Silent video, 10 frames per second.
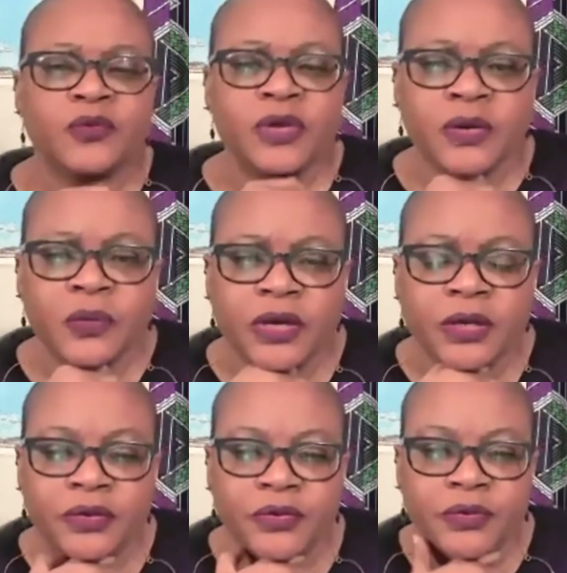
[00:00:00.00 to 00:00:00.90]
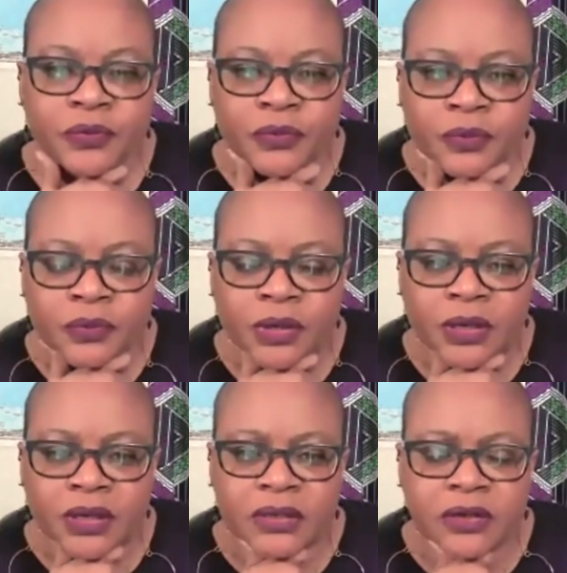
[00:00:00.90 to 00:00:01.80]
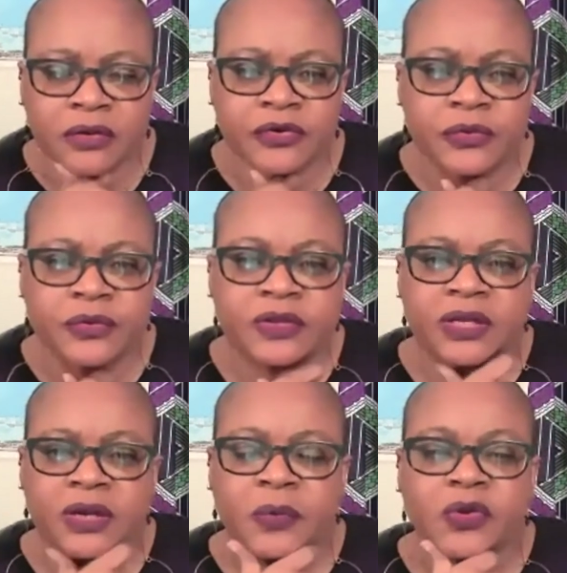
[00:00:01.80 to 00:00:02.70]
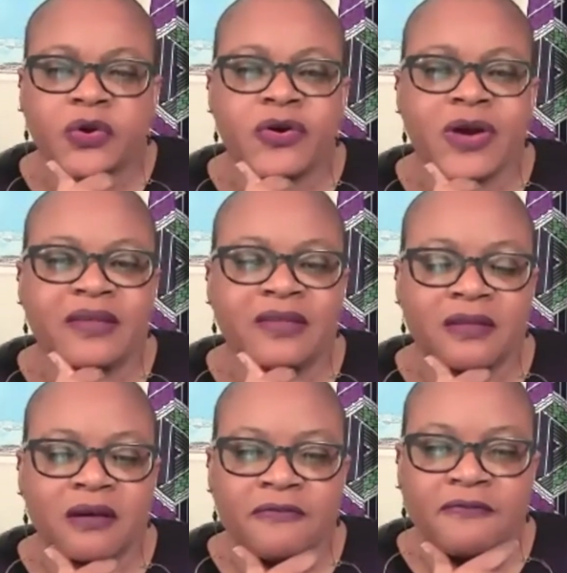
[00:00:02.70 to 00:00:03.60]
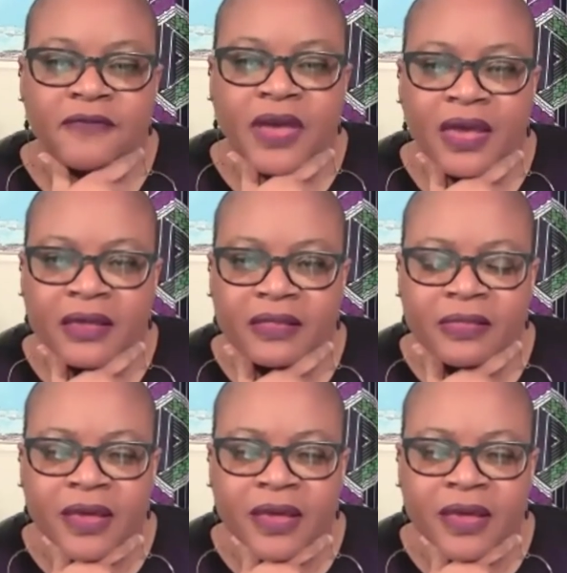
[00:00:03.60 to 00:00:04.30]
really quickly to Dr. Jones-Sneed about the crisis of faith.